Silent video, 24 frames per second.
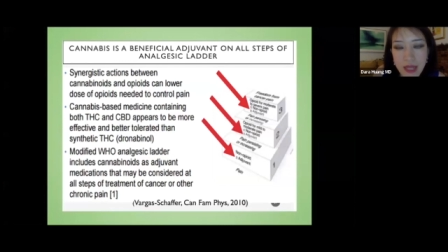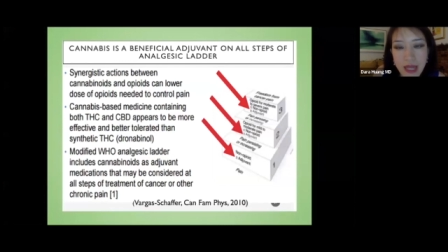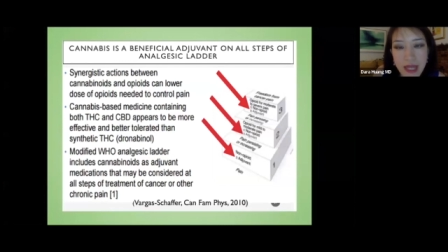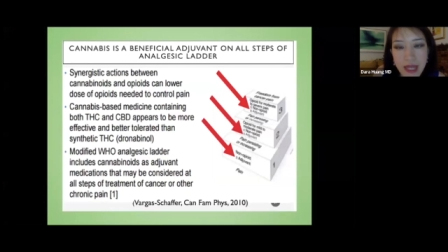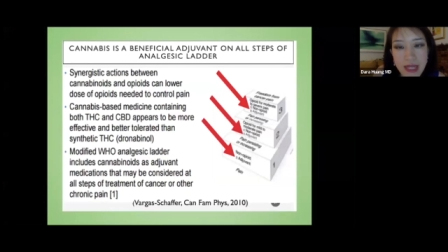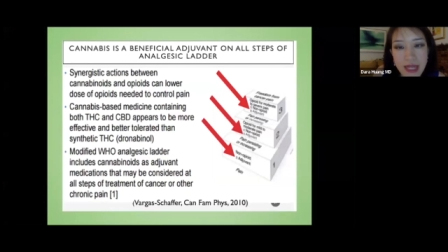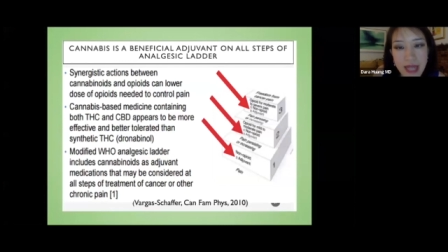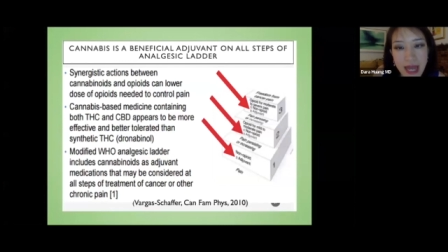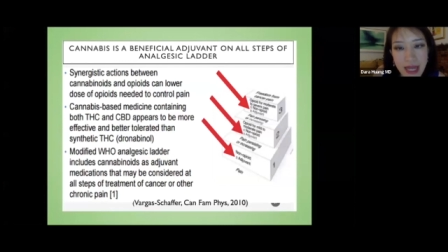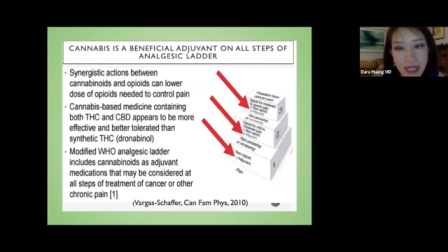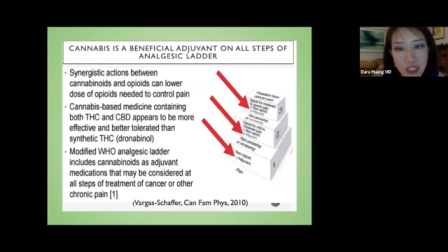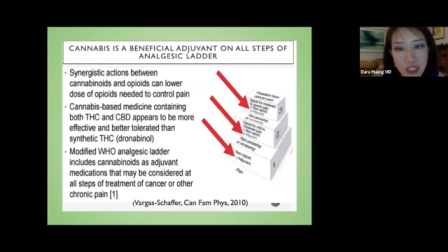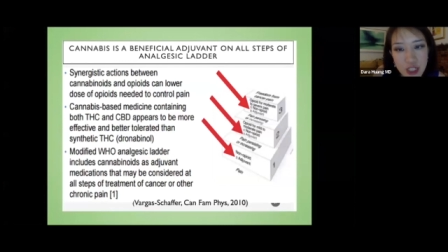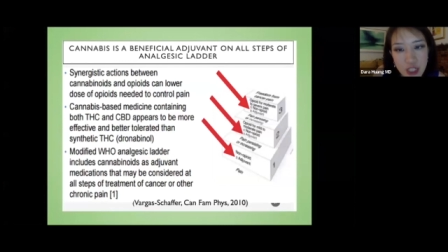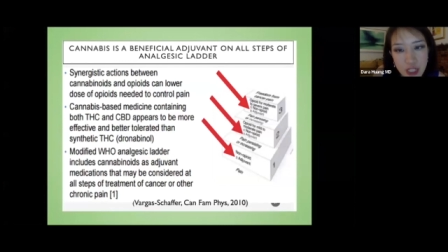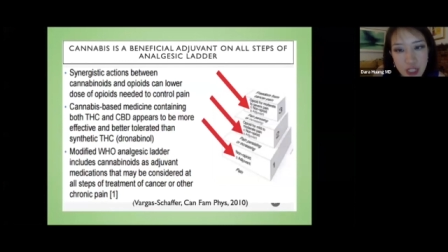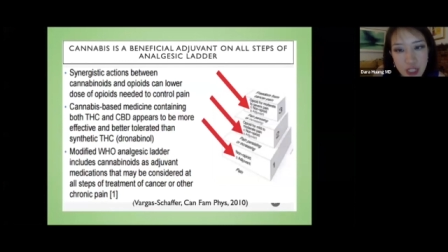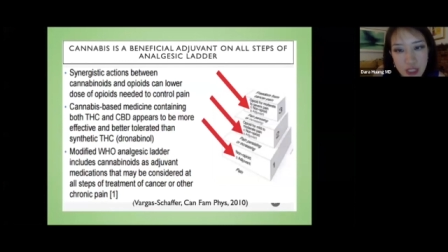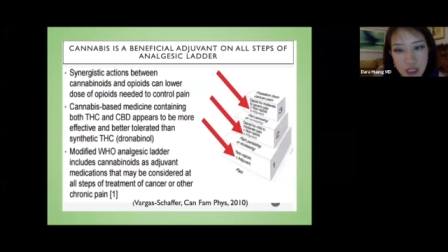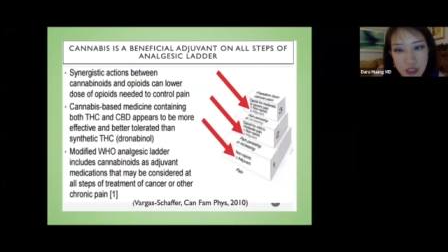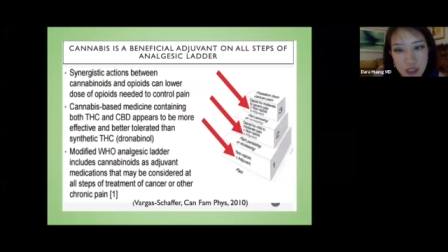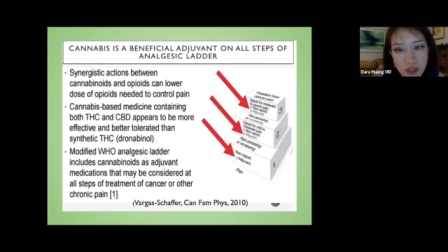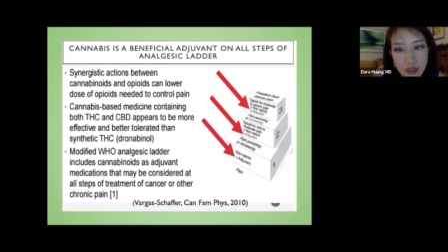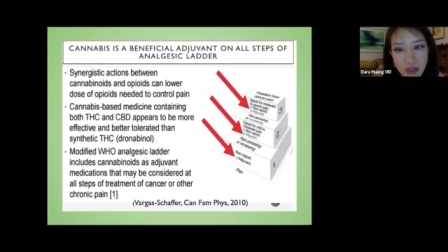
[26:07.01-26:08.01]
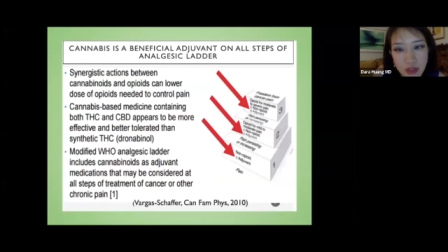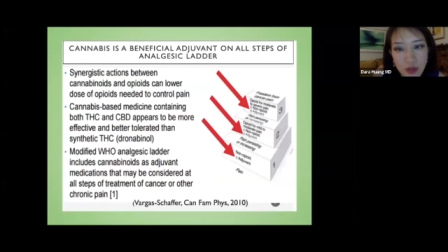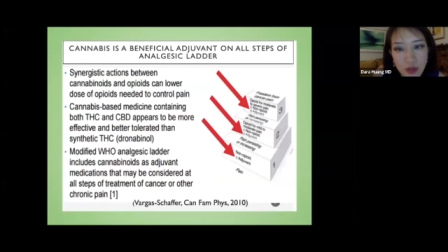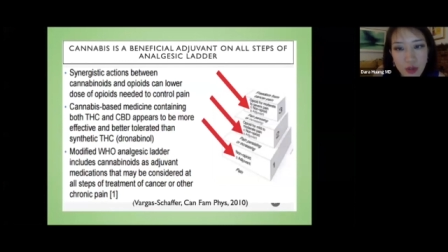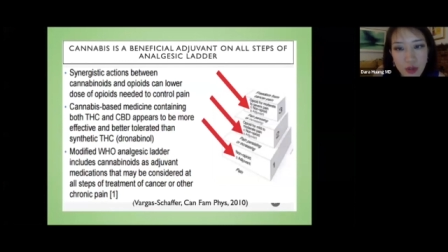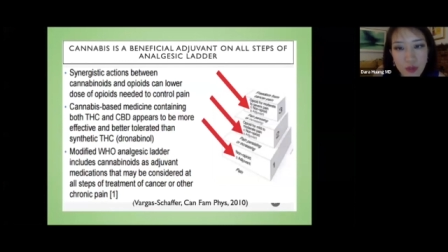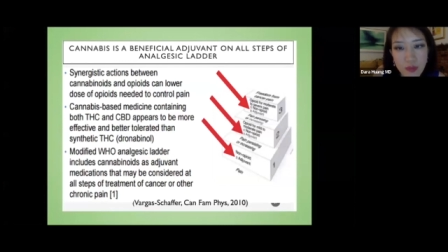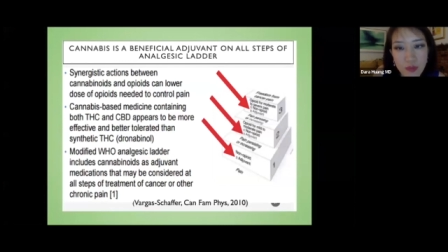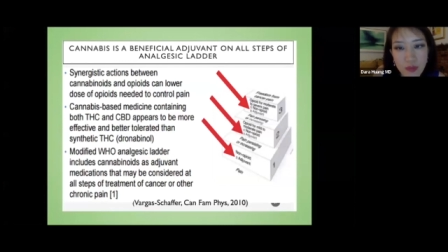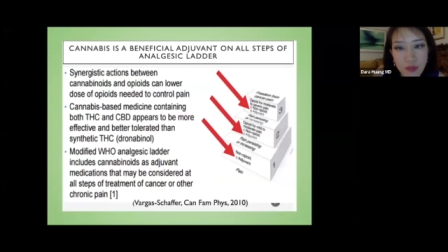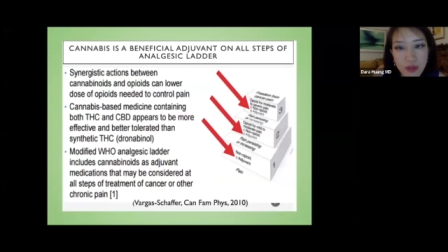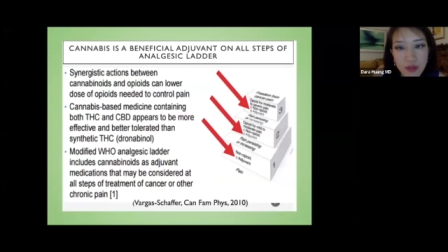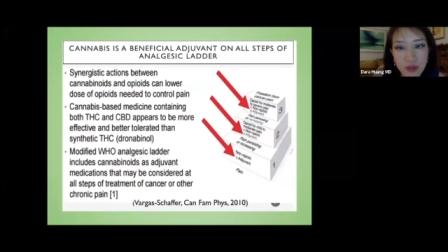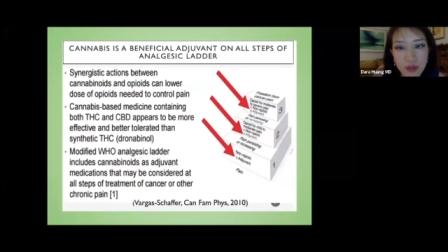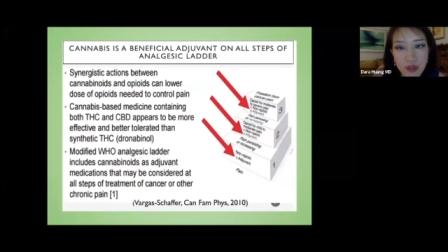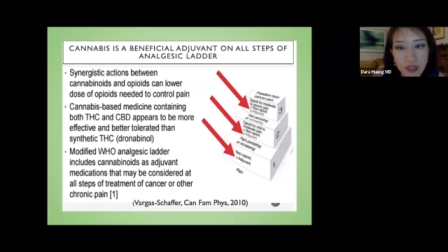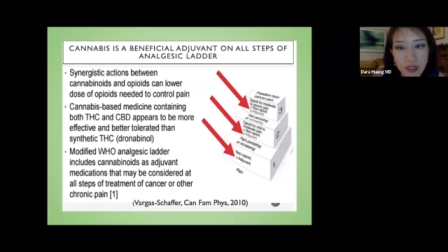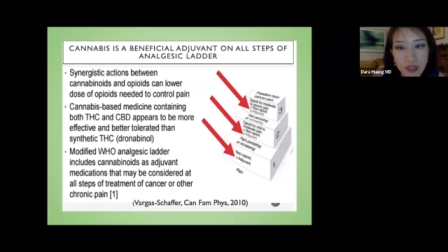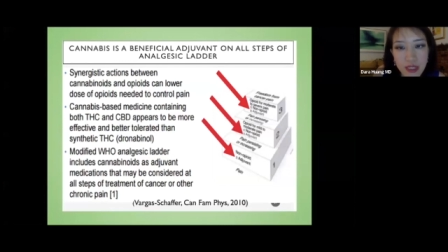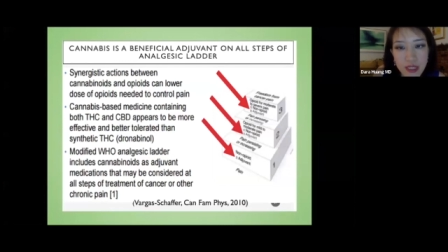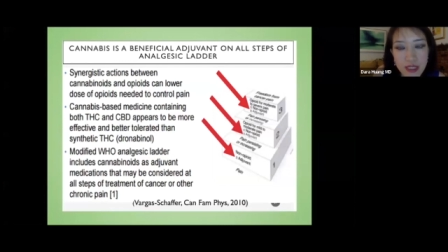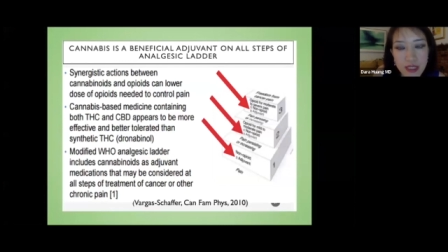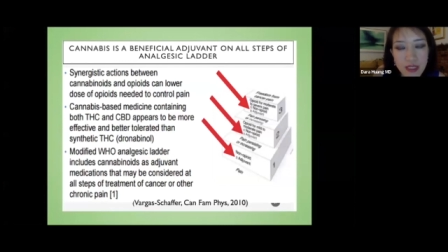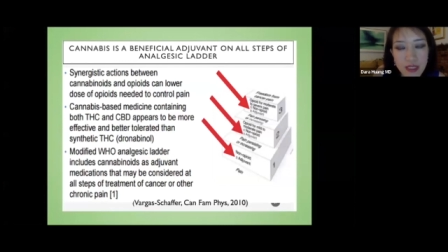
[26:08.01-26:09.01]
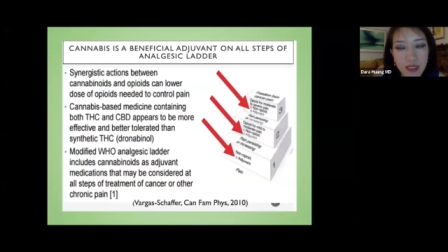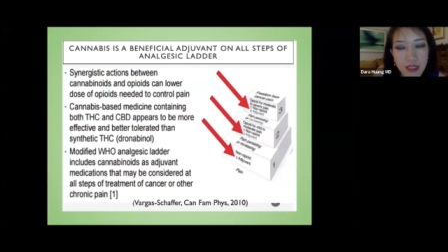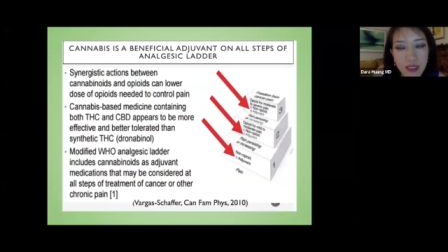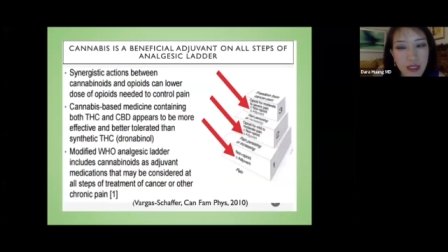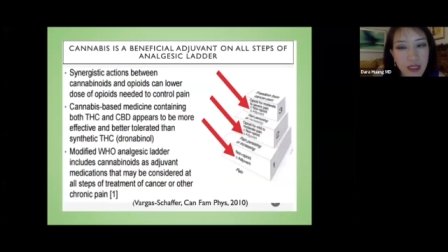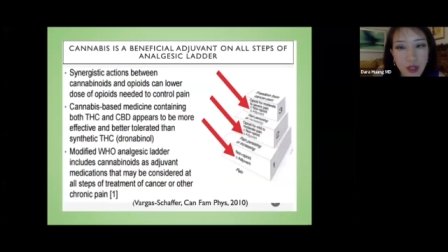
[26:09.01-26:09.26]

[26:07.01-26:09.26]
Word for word: an adjunct to the opioids.